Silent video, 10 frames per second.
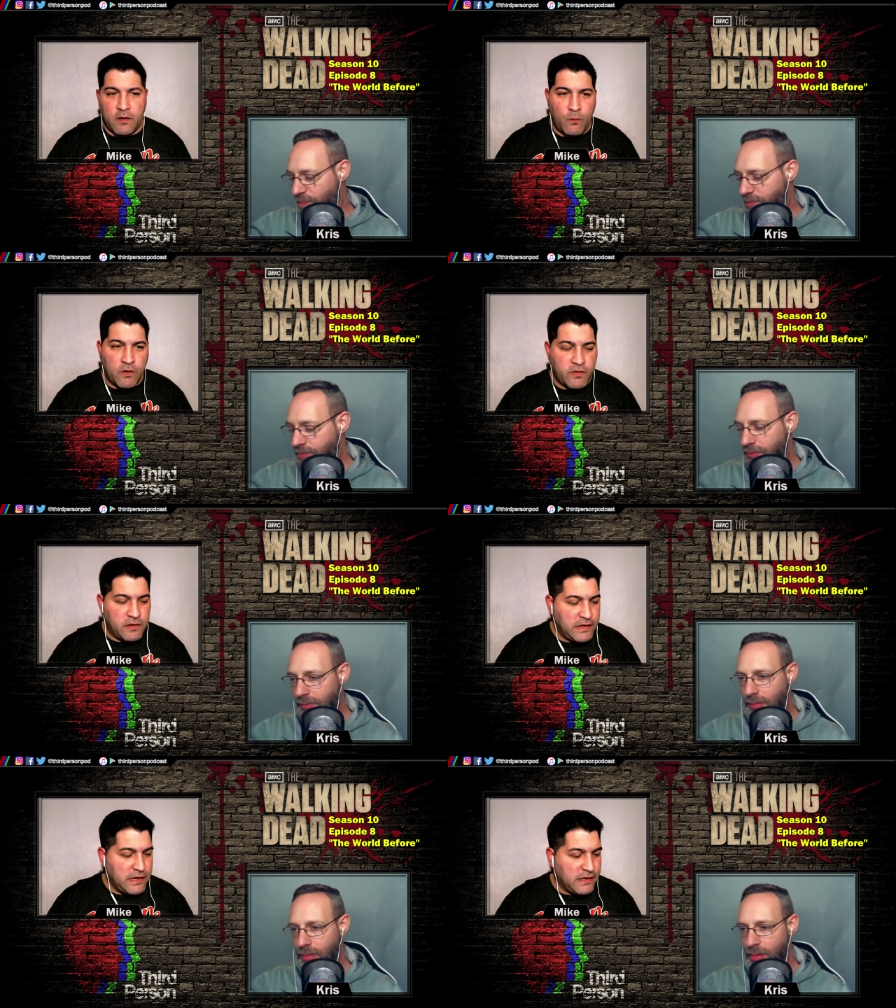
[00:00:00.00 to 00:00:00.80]
Speaker 1: one of the
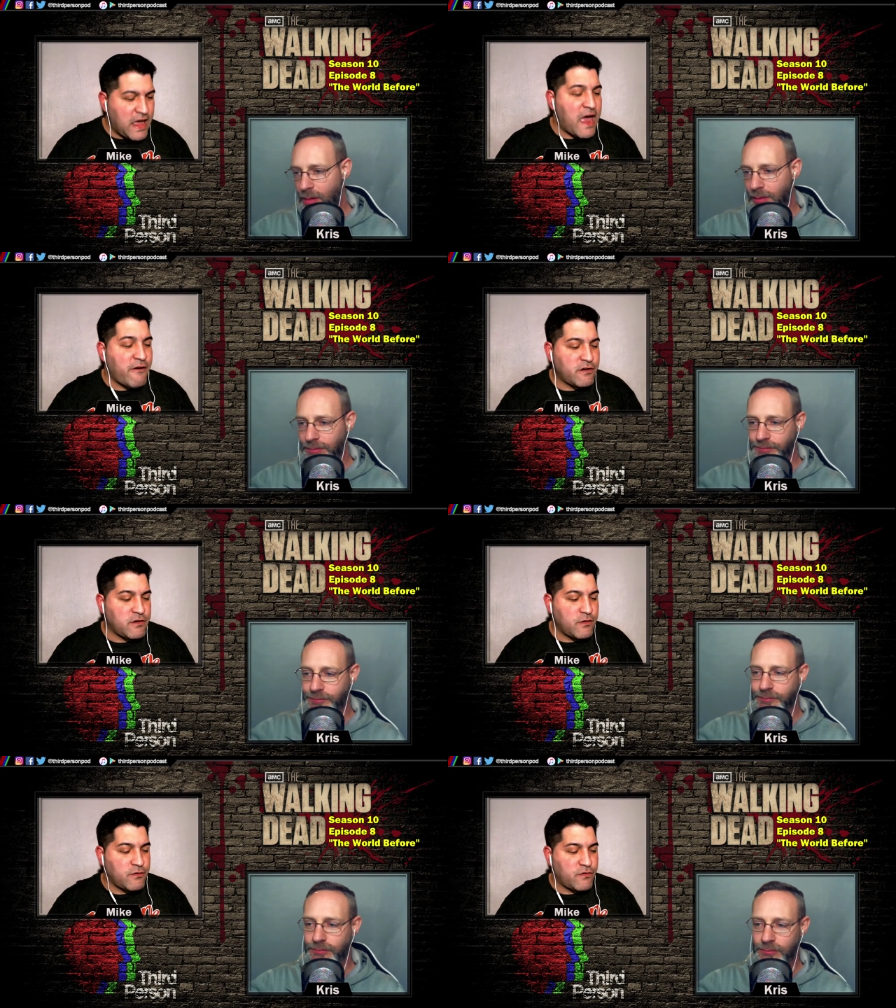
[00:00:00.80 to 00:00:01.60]
lead
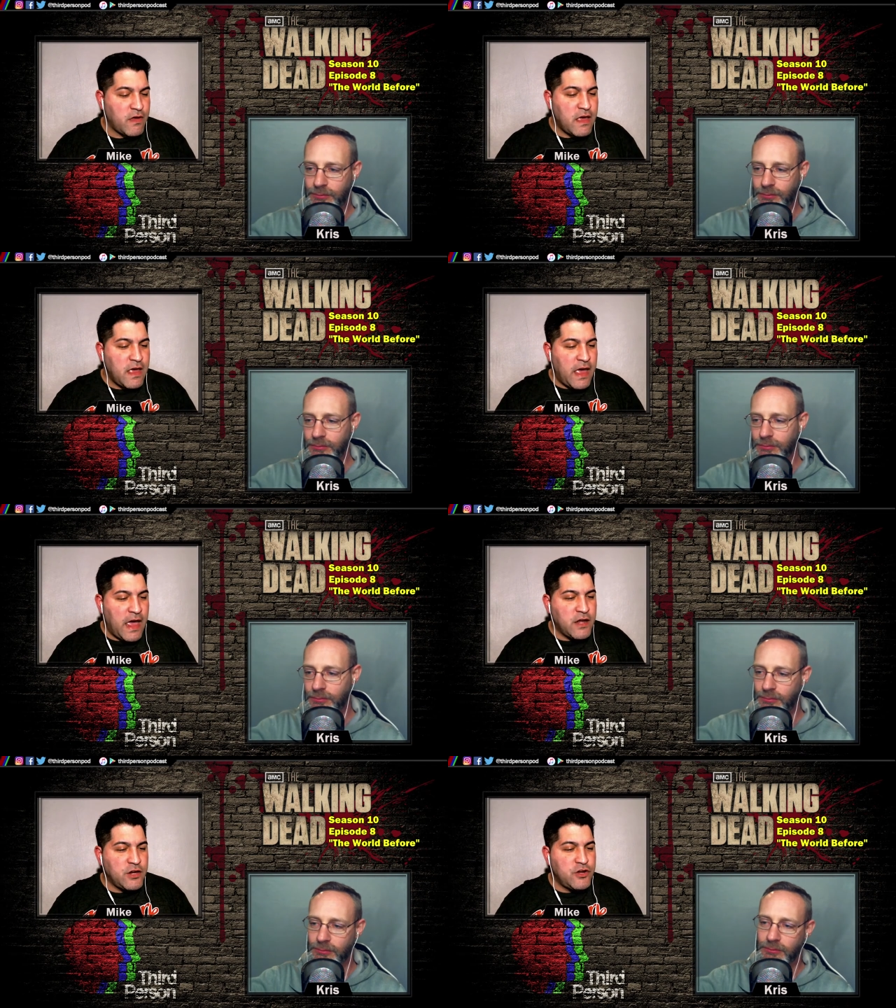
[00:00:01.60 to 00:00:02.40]
characters,
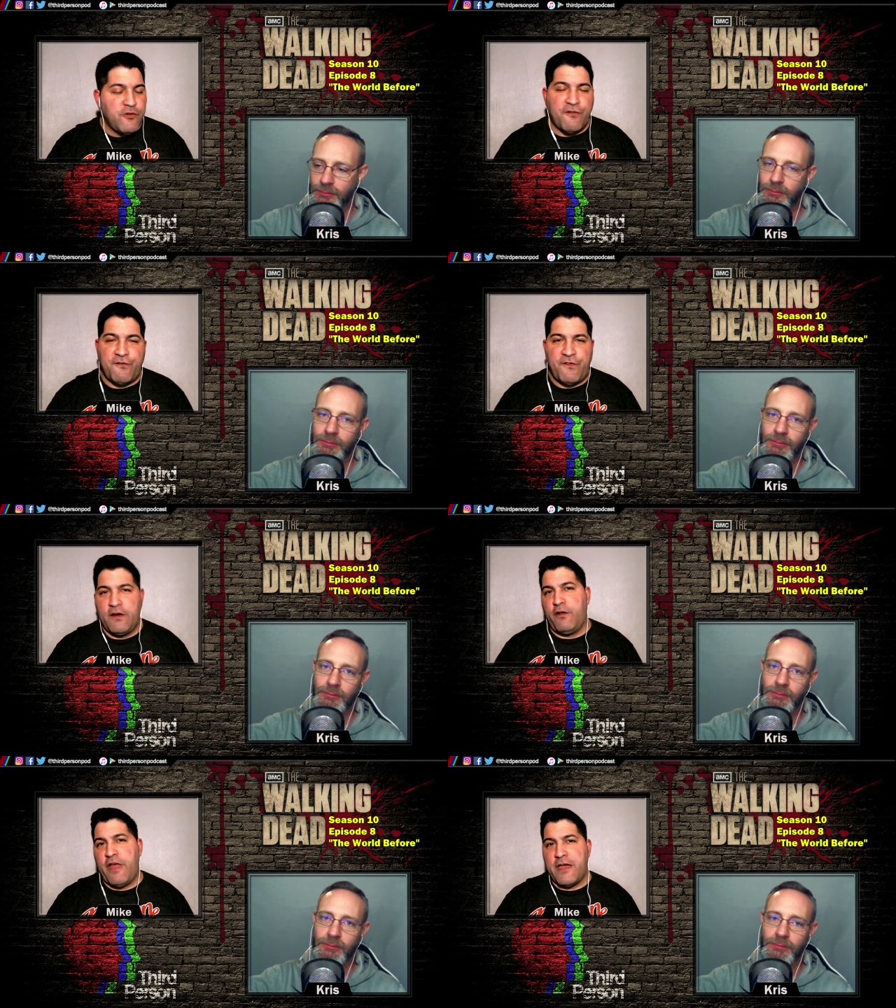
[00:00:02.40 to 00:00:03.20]
and you feel
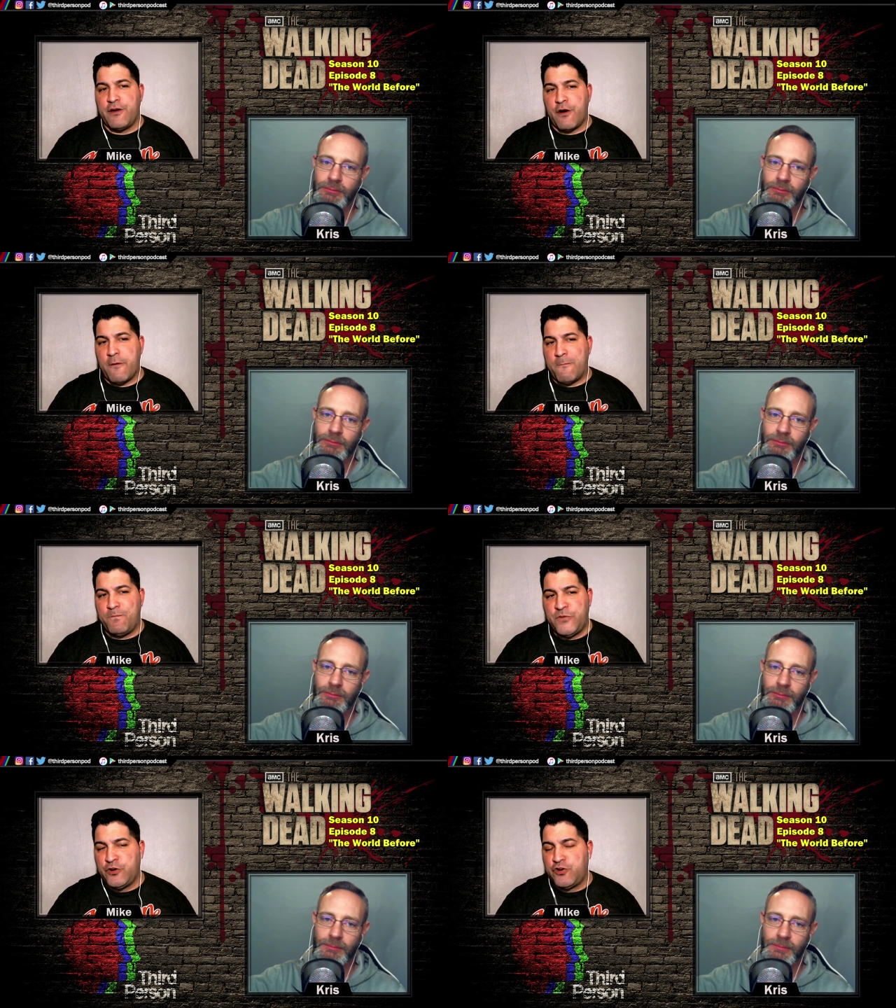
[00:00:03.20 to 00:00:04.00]
that you're
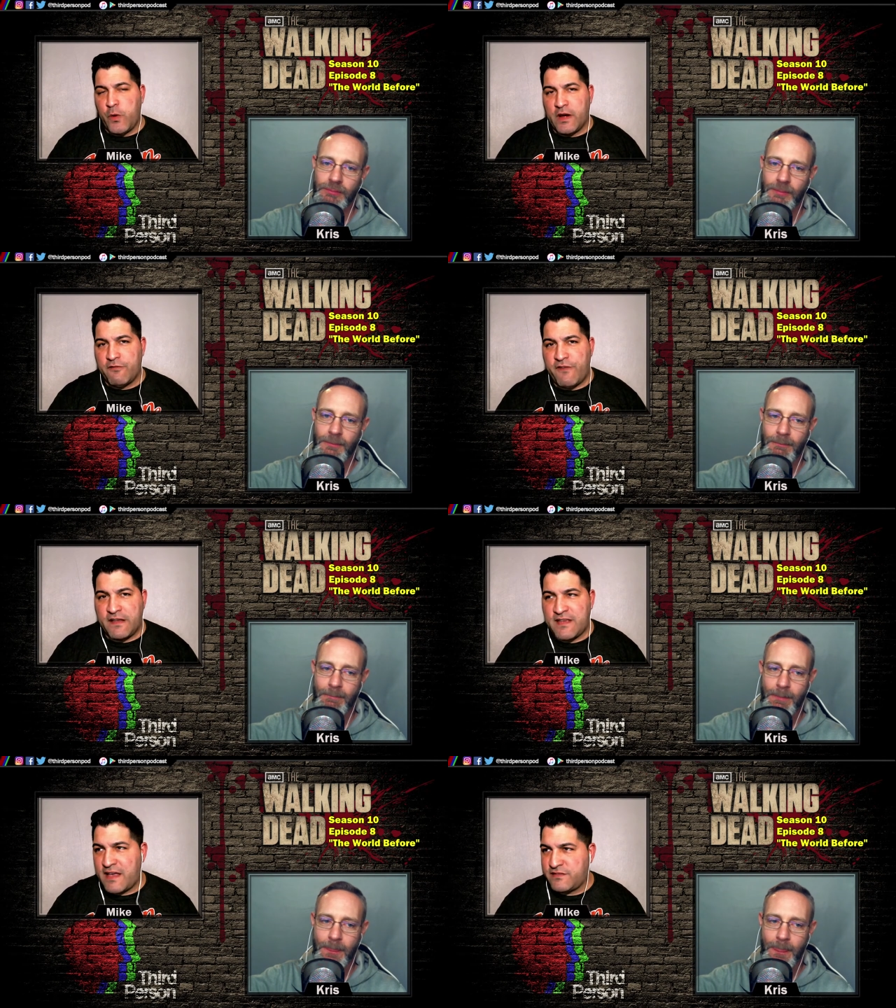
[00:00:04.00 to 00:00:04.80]
you're doing a
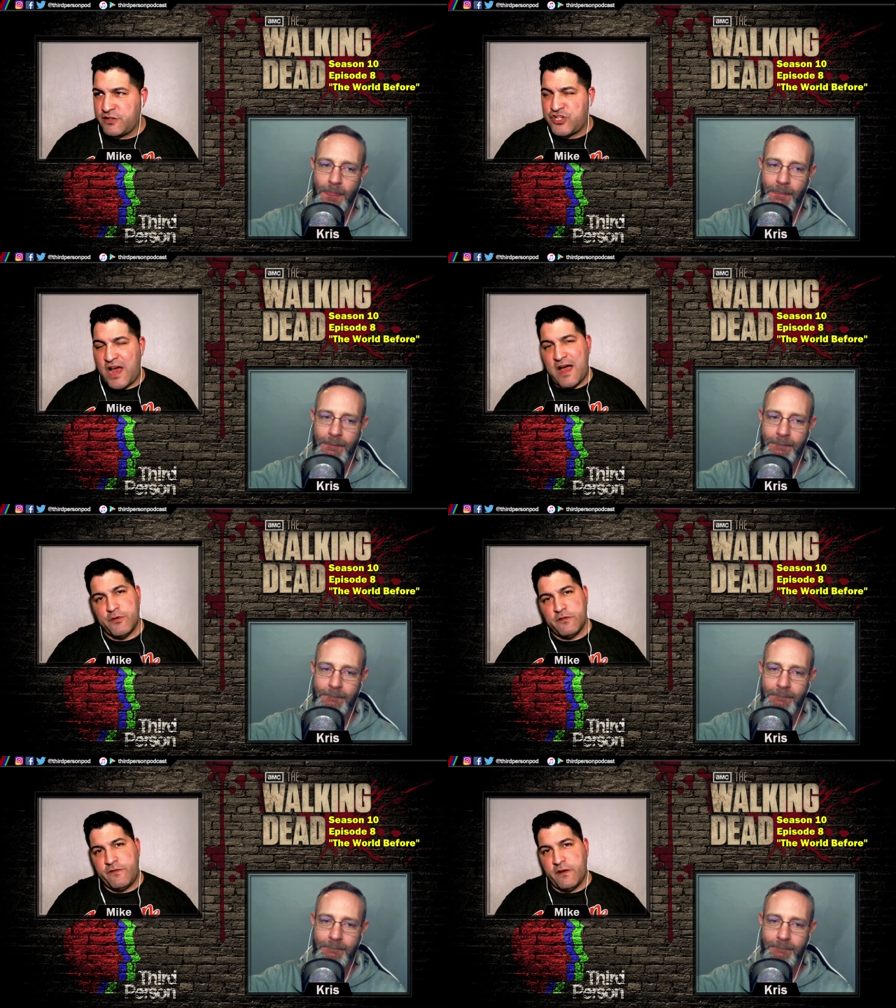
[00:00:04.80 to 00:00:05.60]
fantastic job, and you
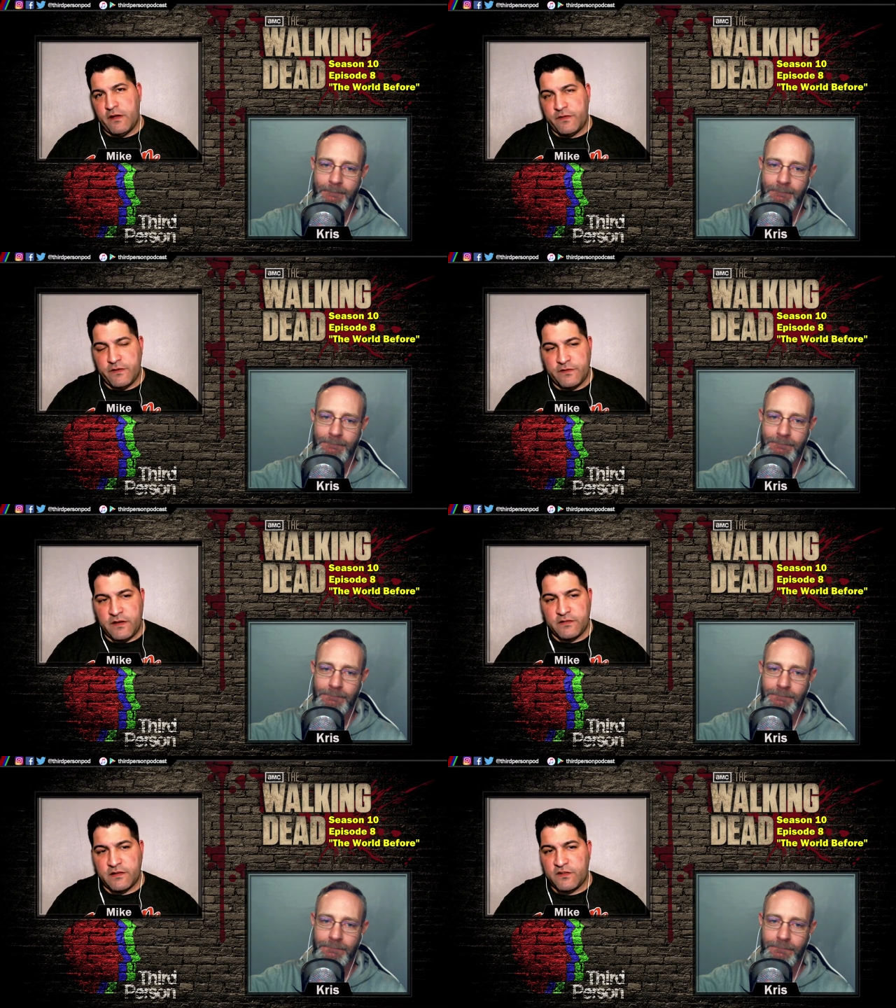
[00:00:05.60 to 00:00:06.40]
feel that the
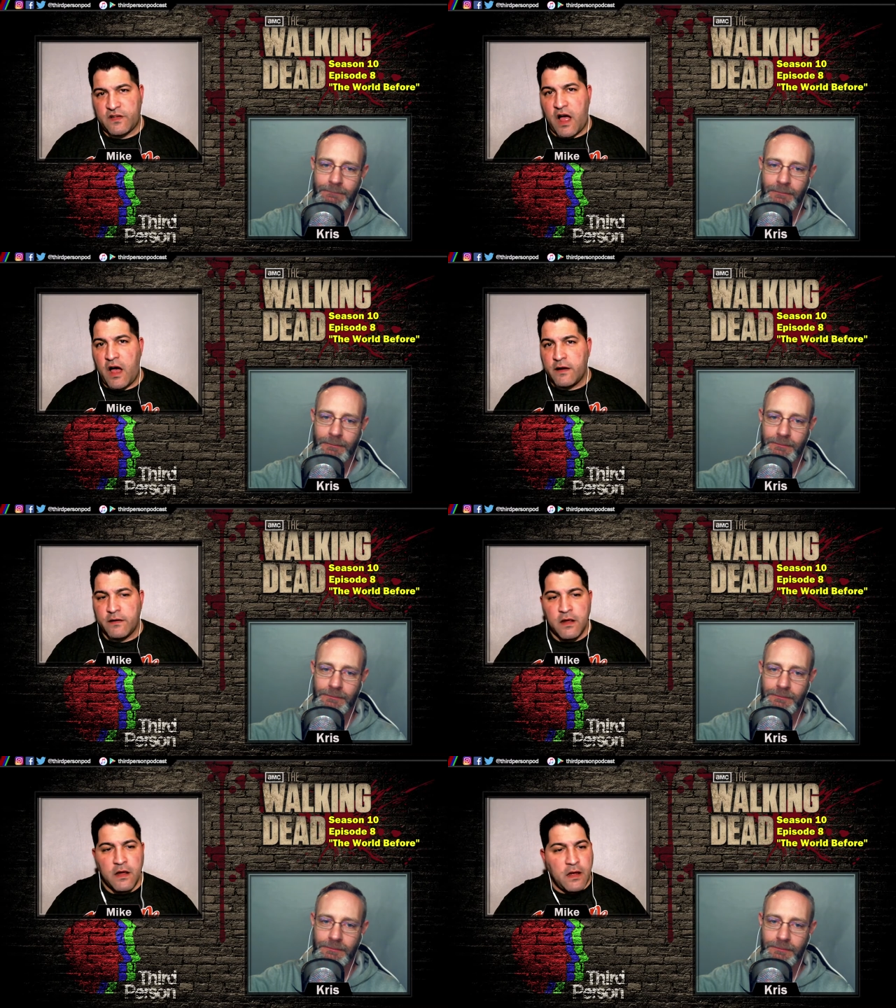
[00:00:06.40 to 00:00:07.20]
season has gone
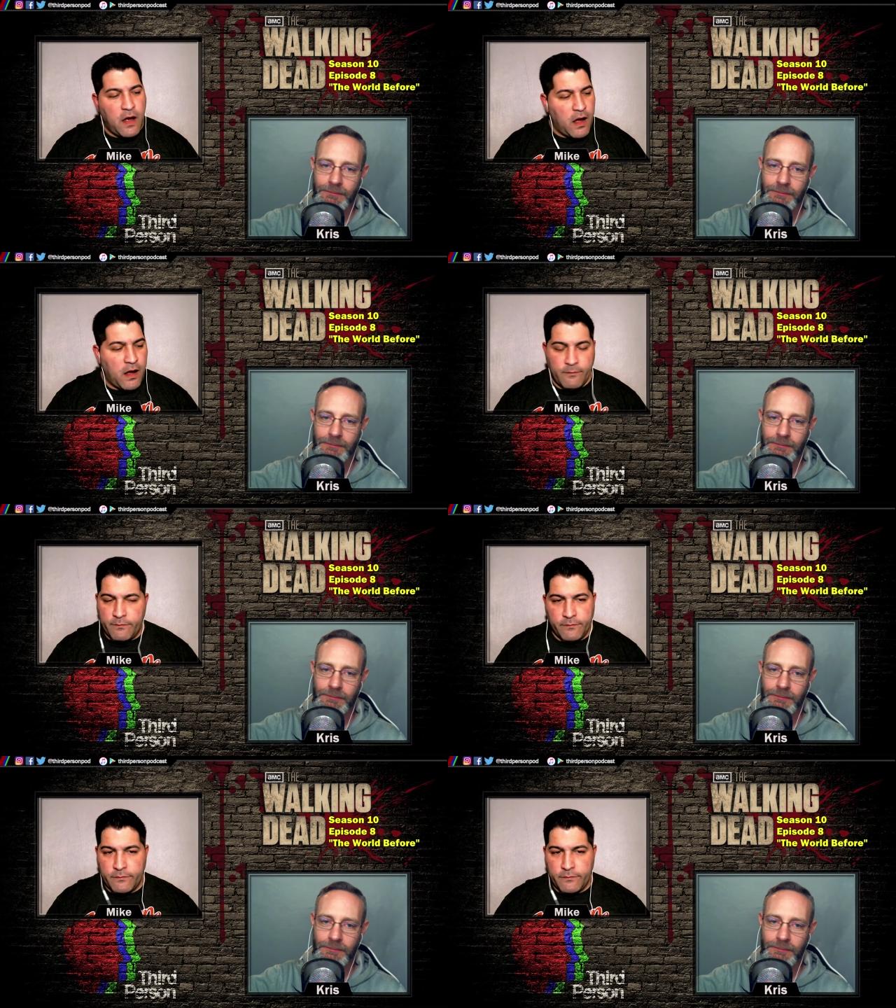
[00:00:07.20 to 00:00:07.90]
um,